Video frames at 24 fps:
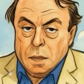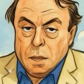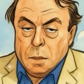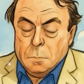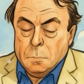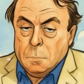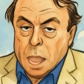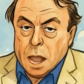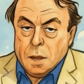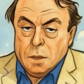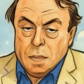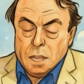
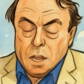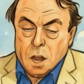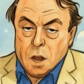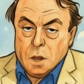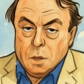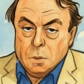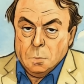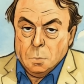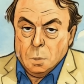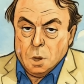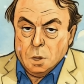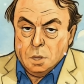Barry
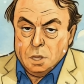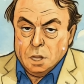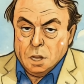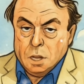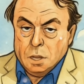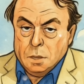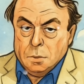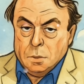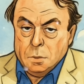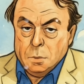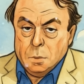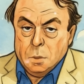
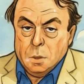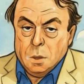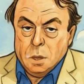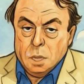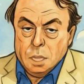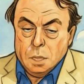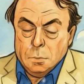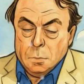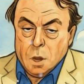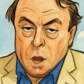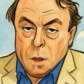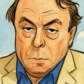Goldwater, for all
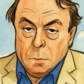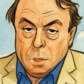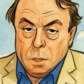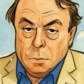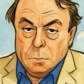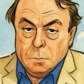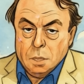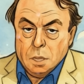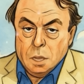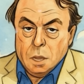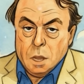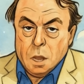his
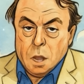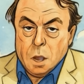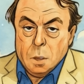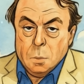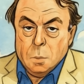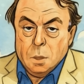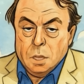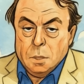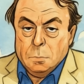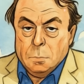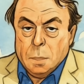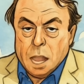problems,
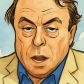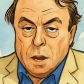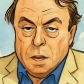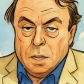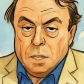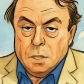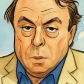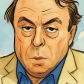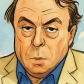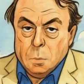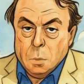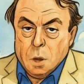was married
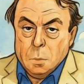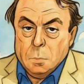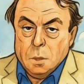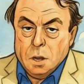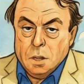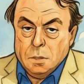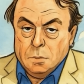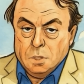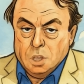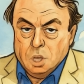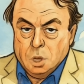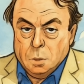to a woman
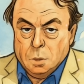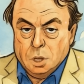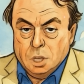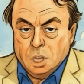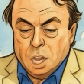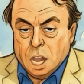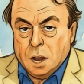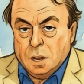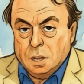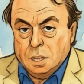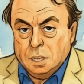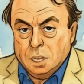of Jewish
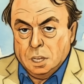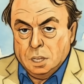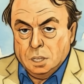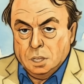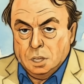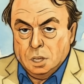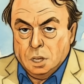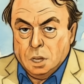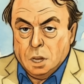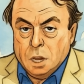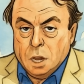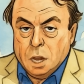
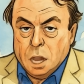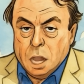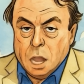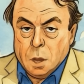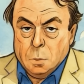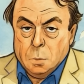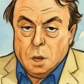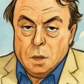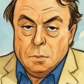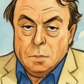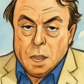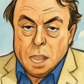heritage and
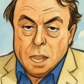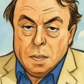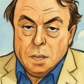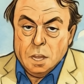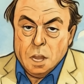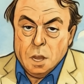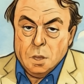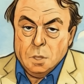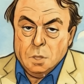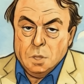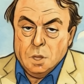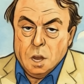would have had
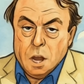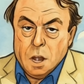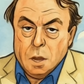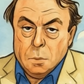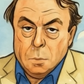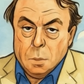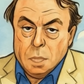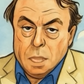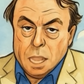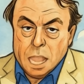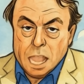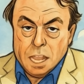no truck
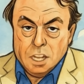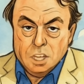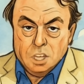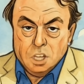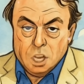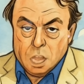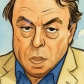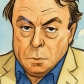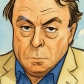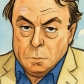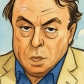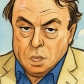with gas
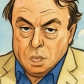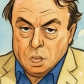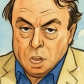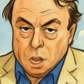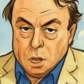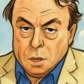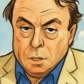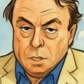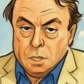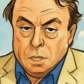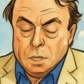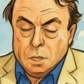chamber
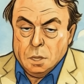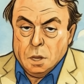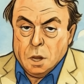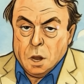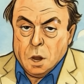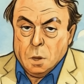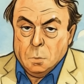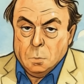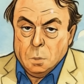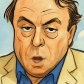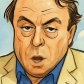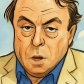jokes.
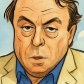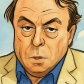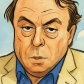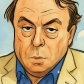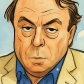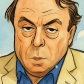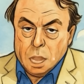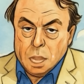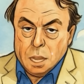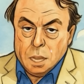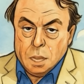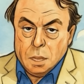Ronald
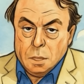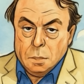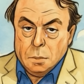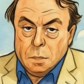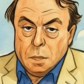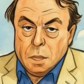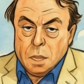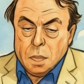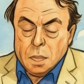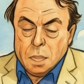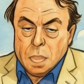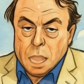
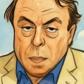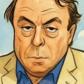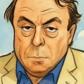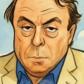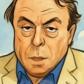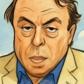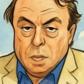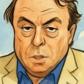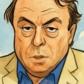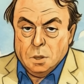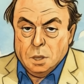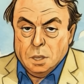Reagan, that
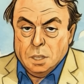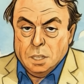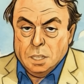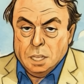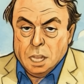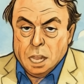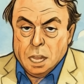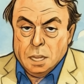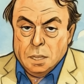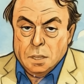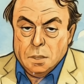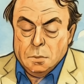patron
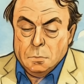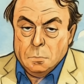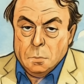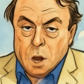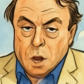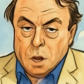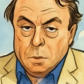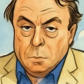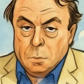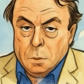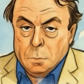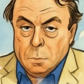saint of
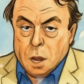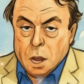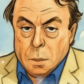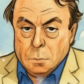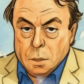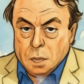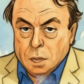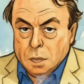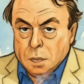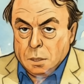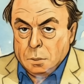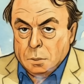modern
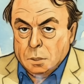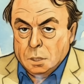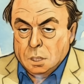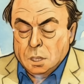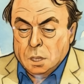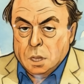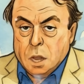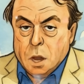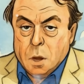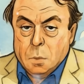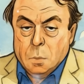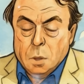Republicans,
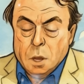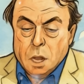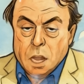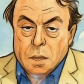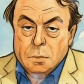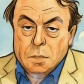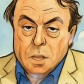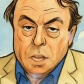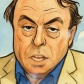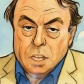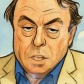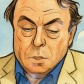
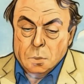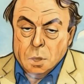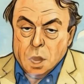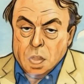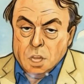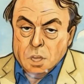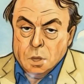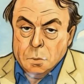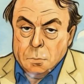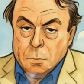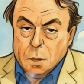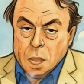whatever his
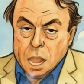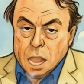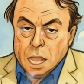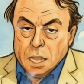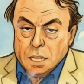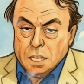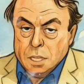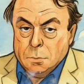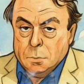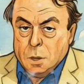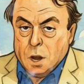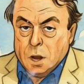racial
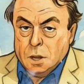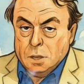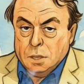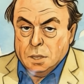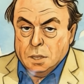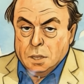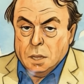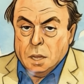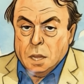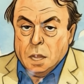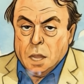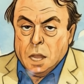blind
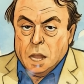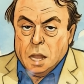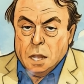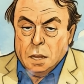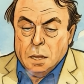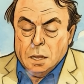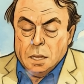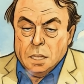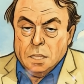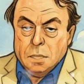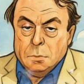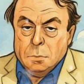spots, at
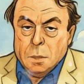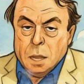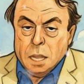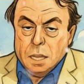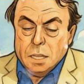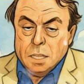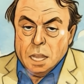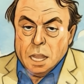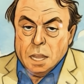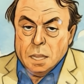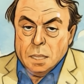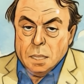least
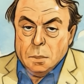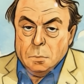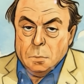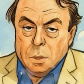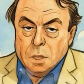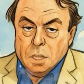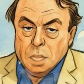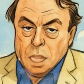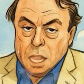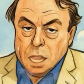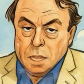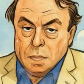maintained the
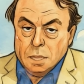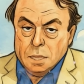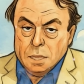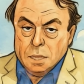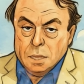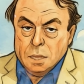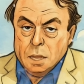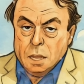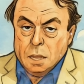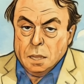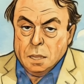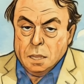
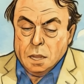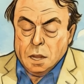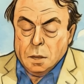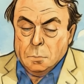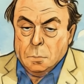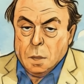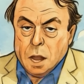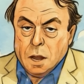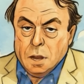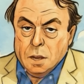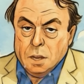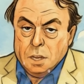pretense that
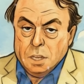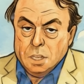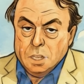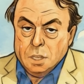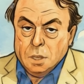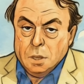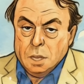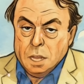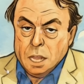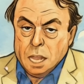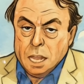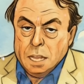America
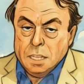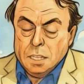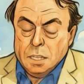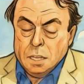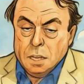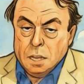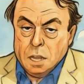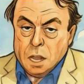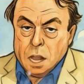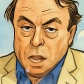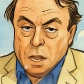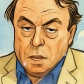stood against the
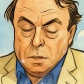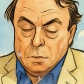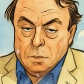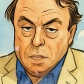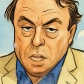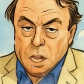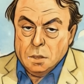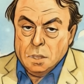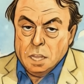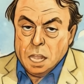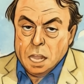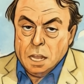kind of
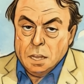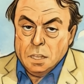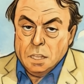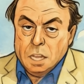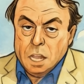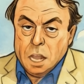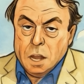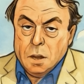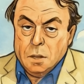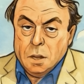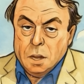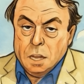
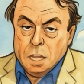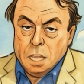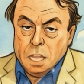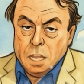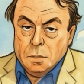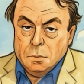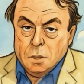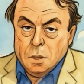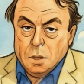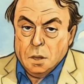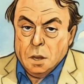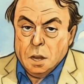totalitarian
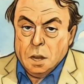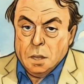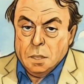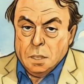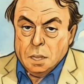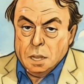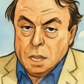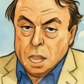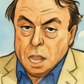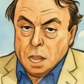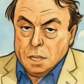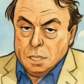evil
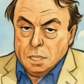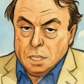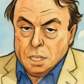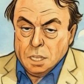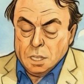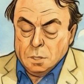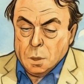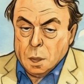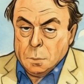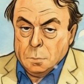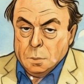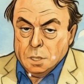the
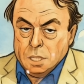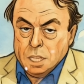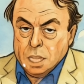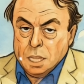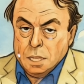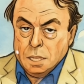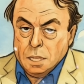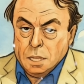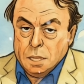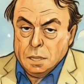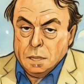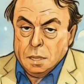Nazis
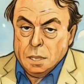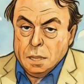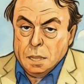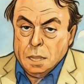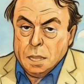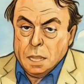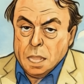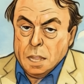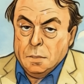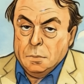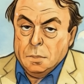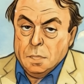represented.
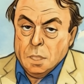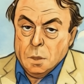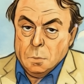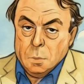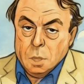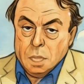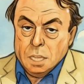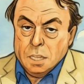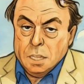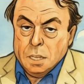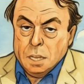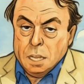Even the
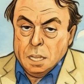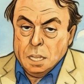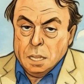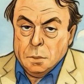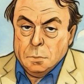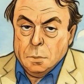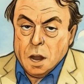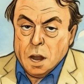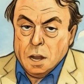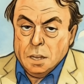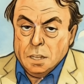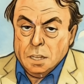recently
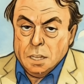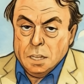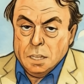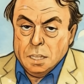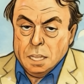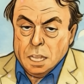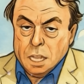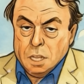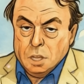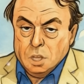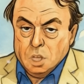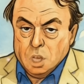departed
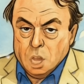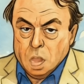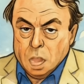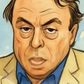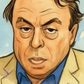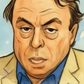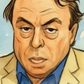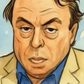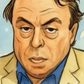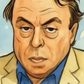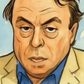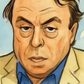Dick
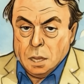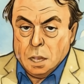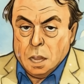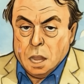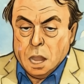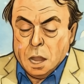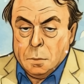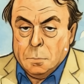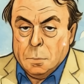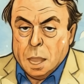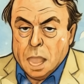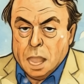Cheney,
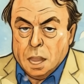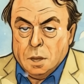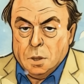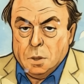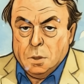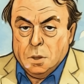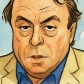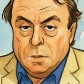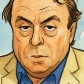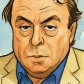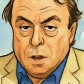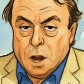a man who
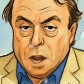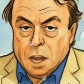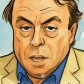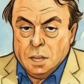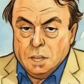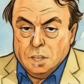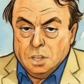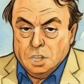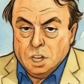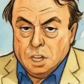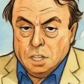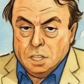could find
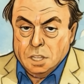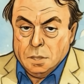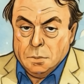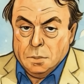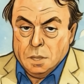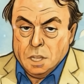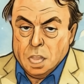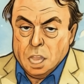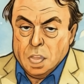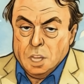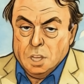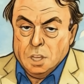a
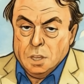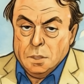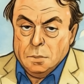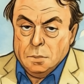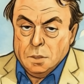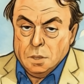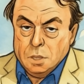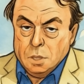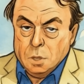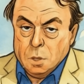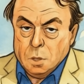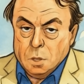justification
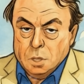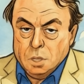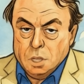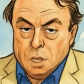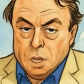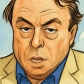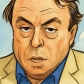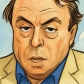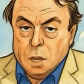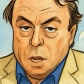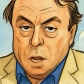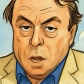for
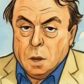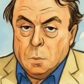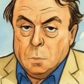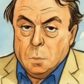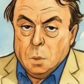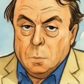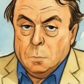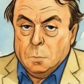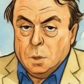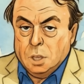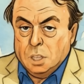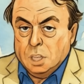torture,
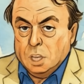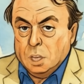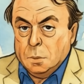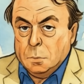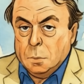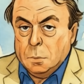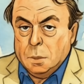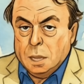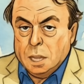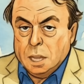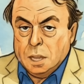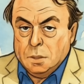would
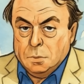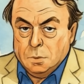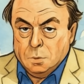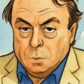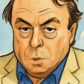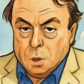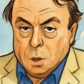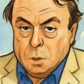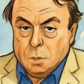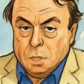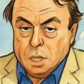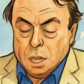presumably have
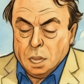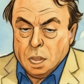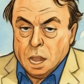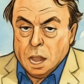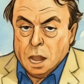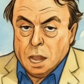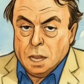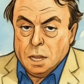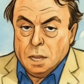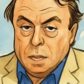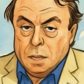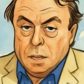drawn the
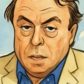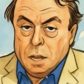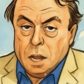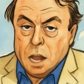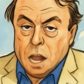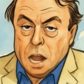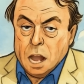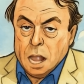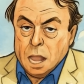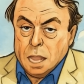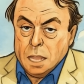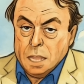line at
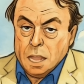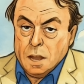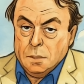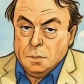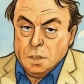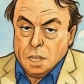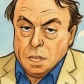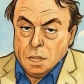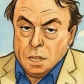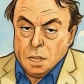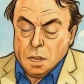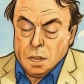"I love
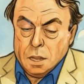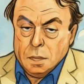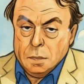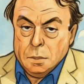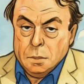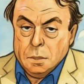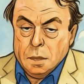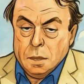Hitler."